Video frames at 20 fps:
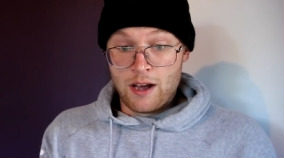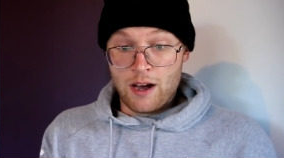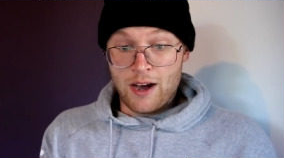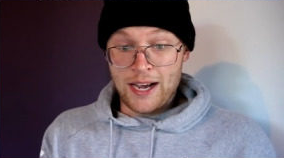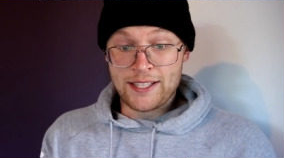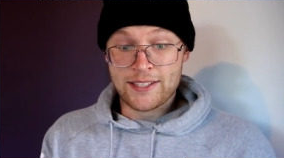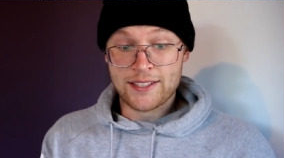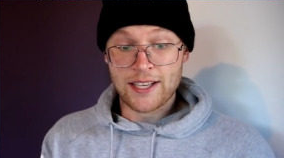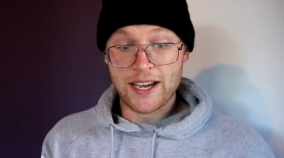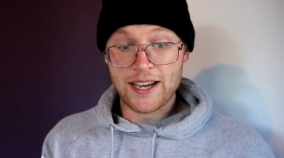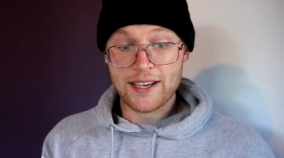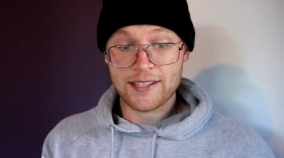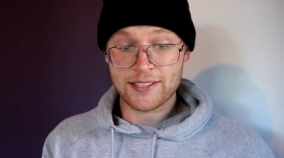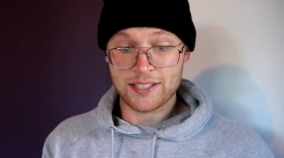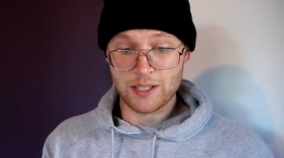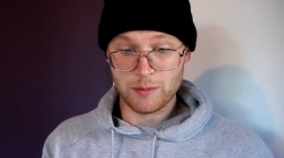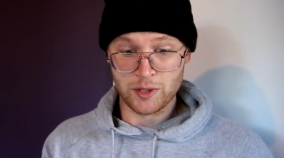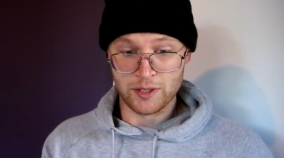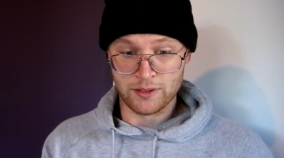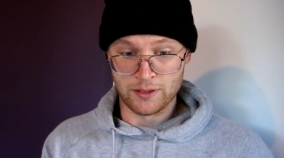Isaiah
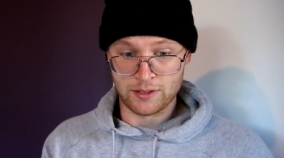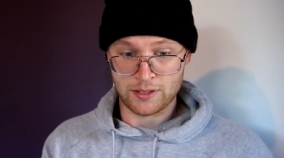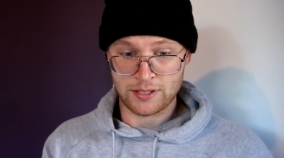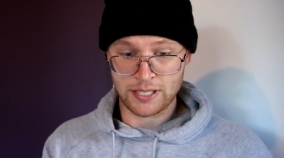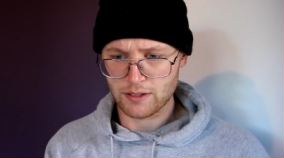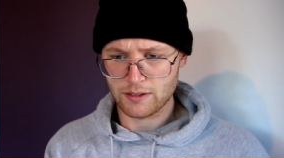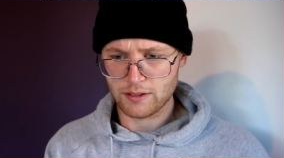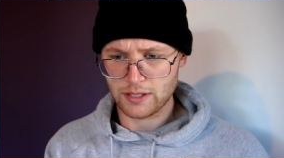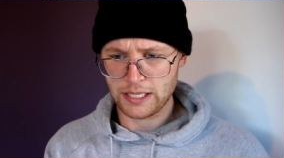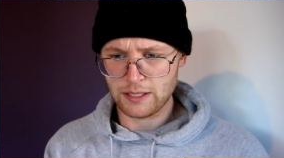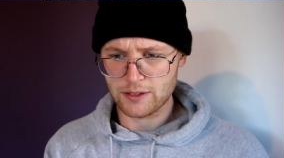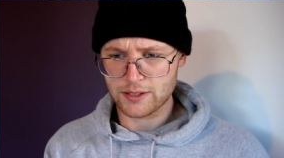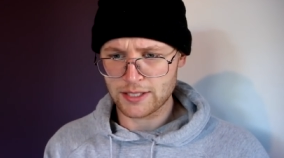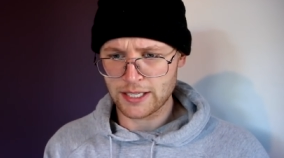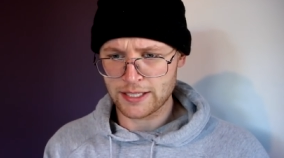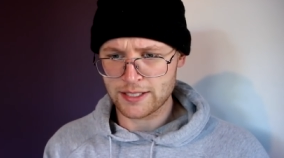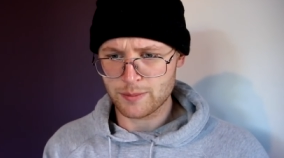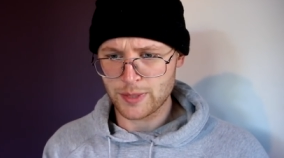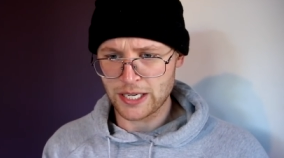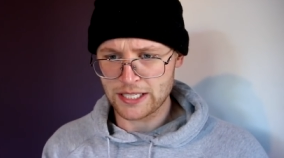Simmons. He looks
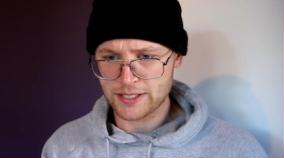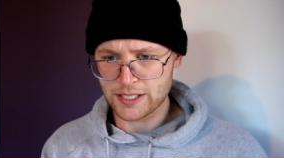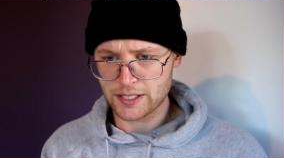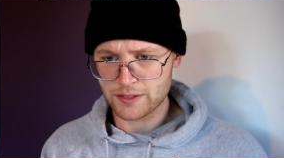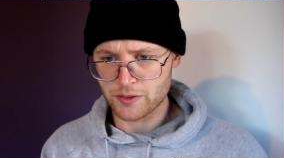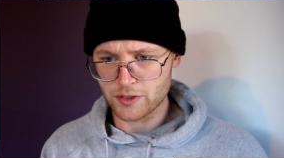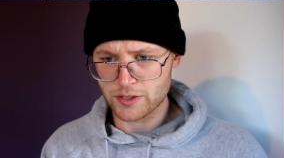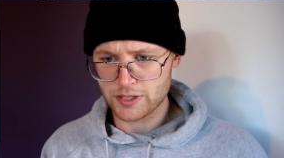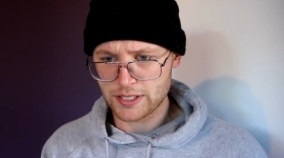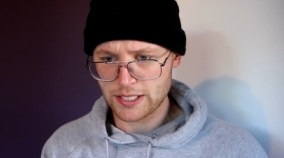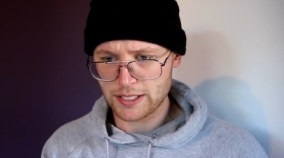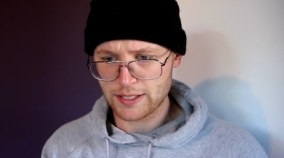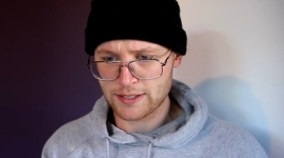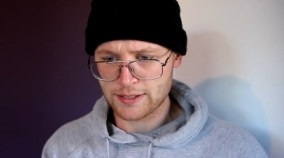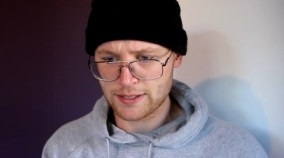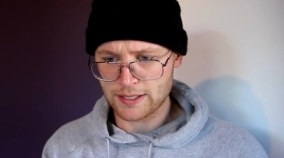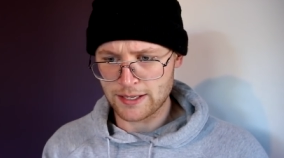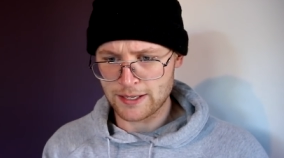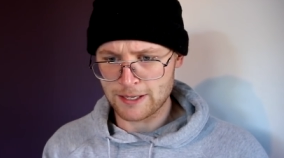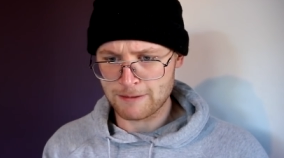like he's about six foot
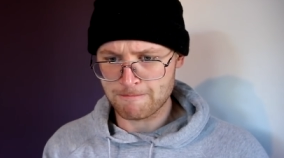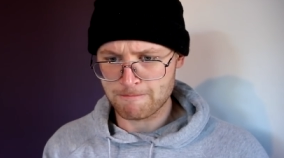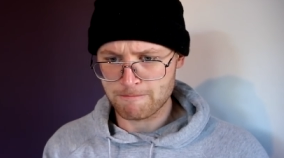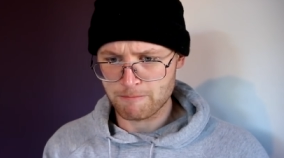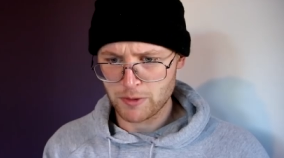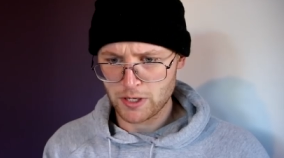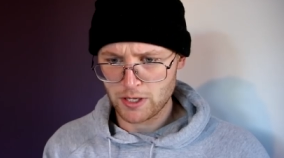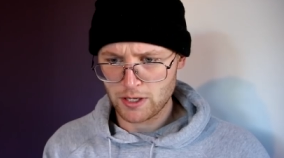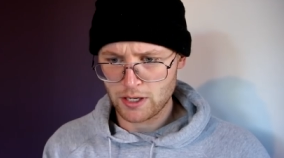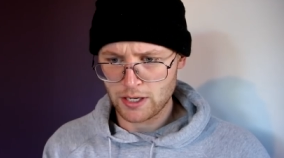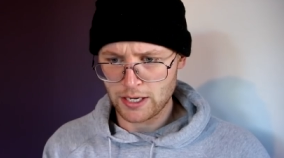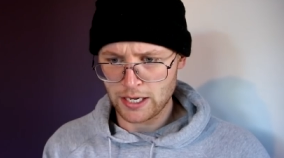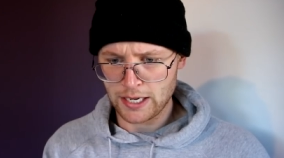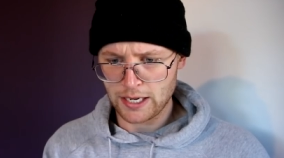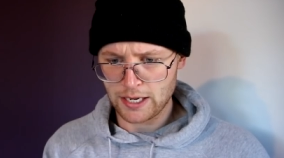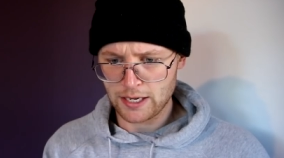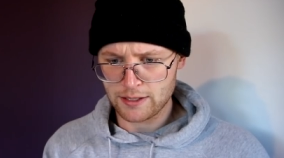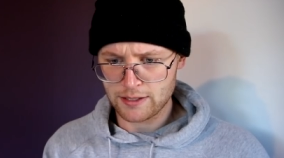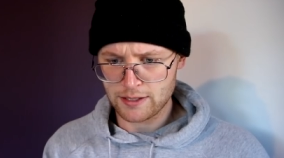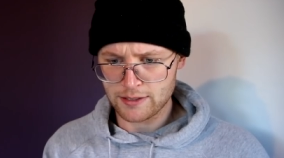six, um,
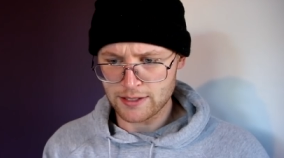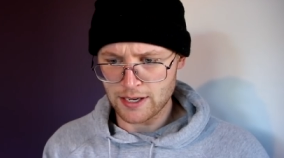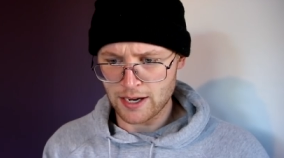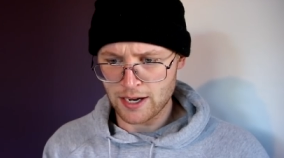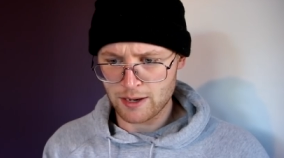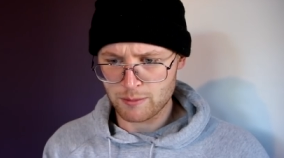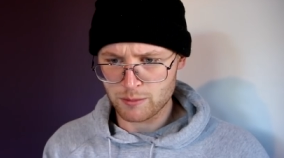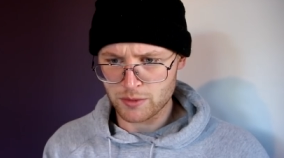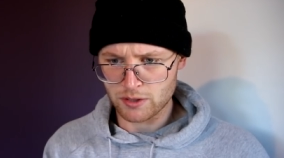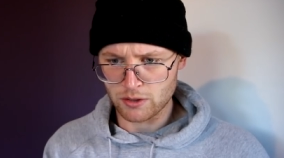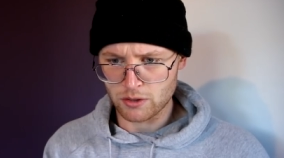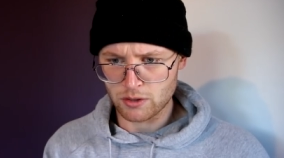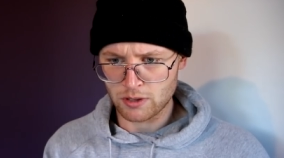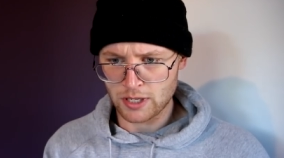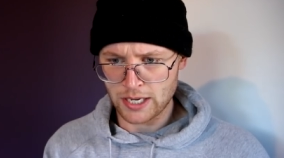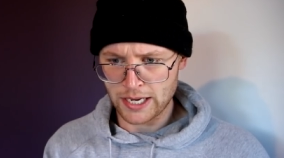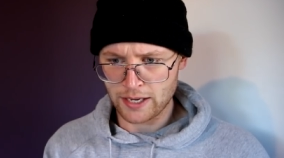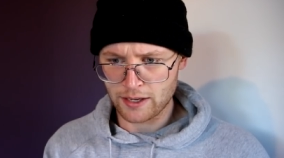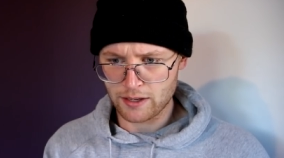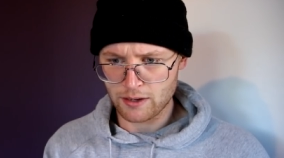and his arms look
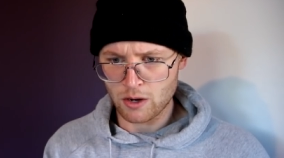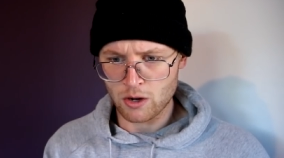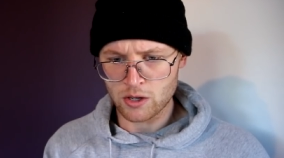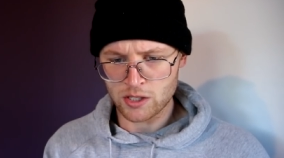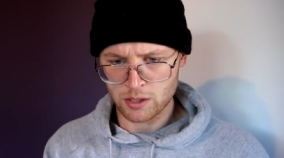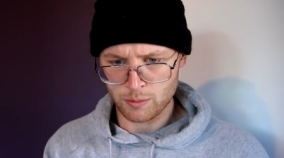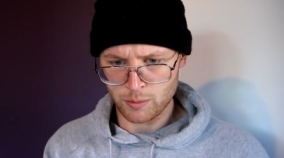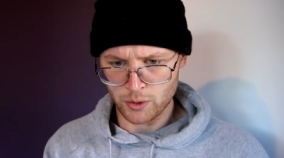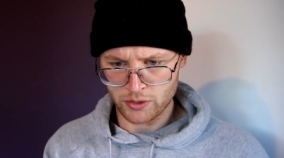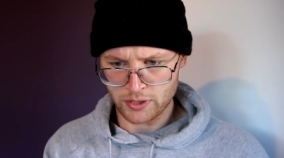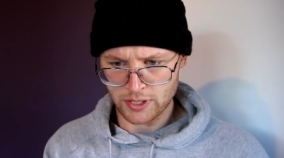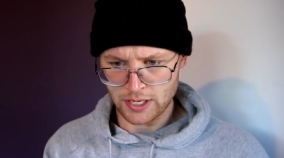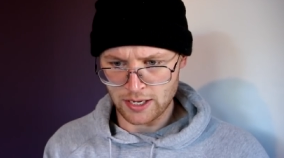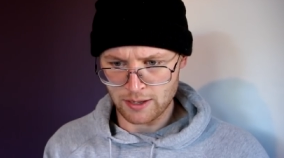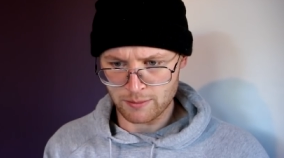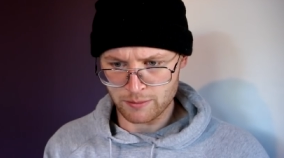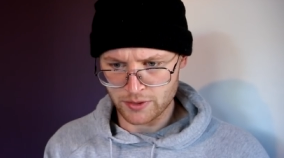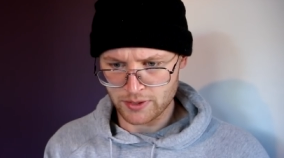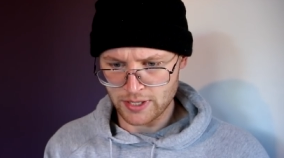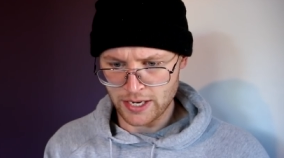like octopus
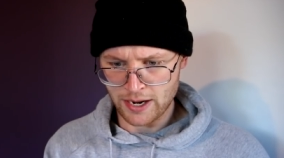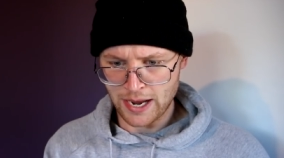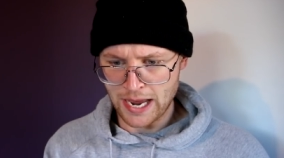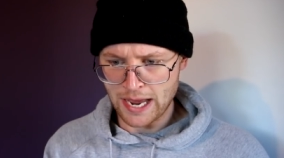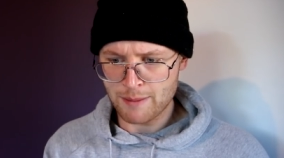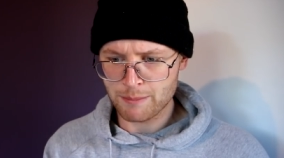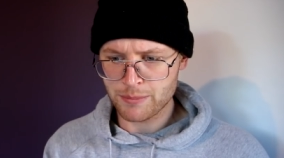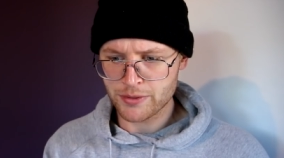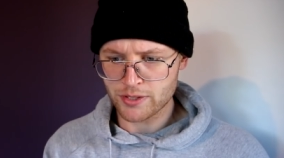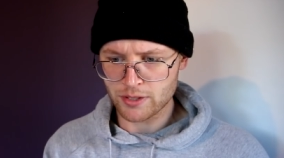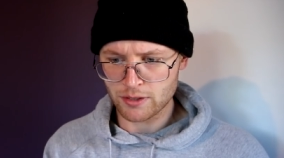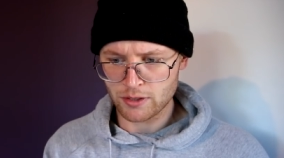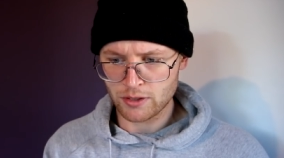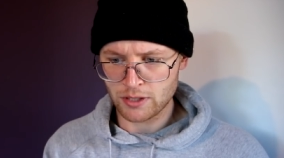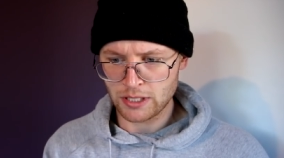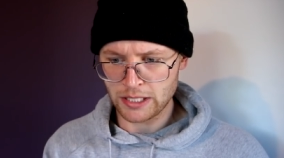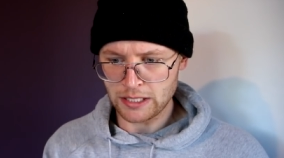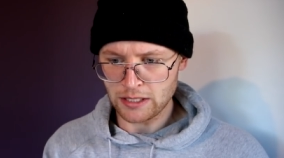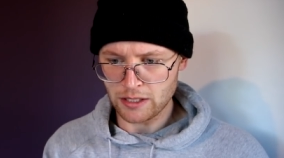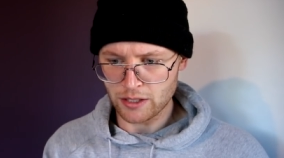arms. They're
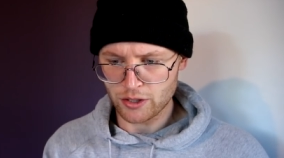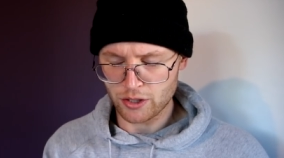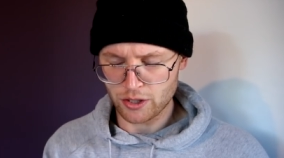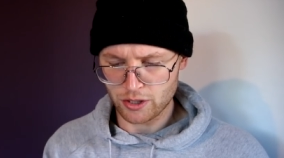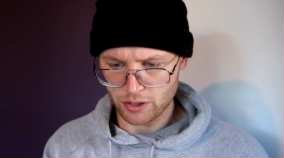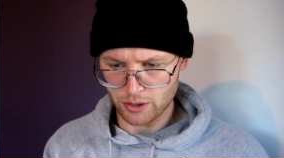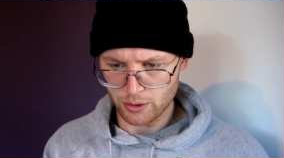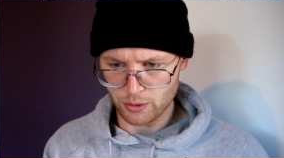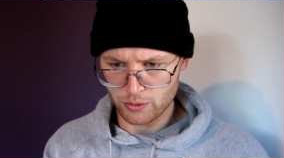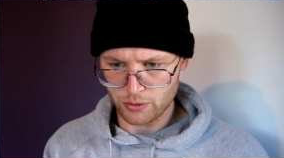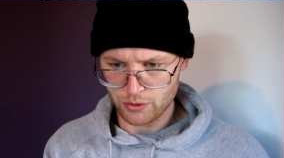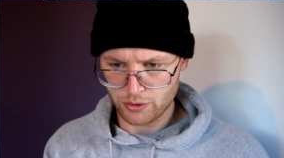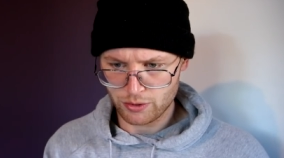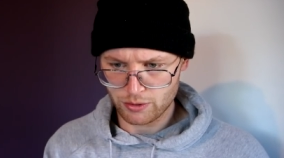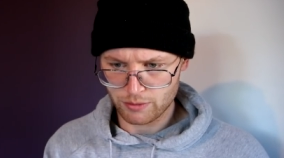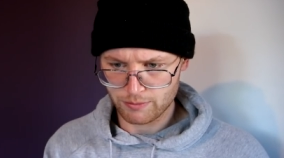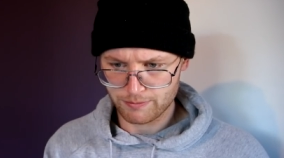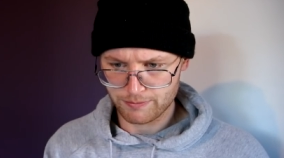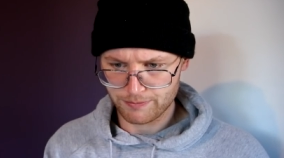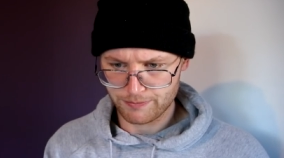absolutely huge.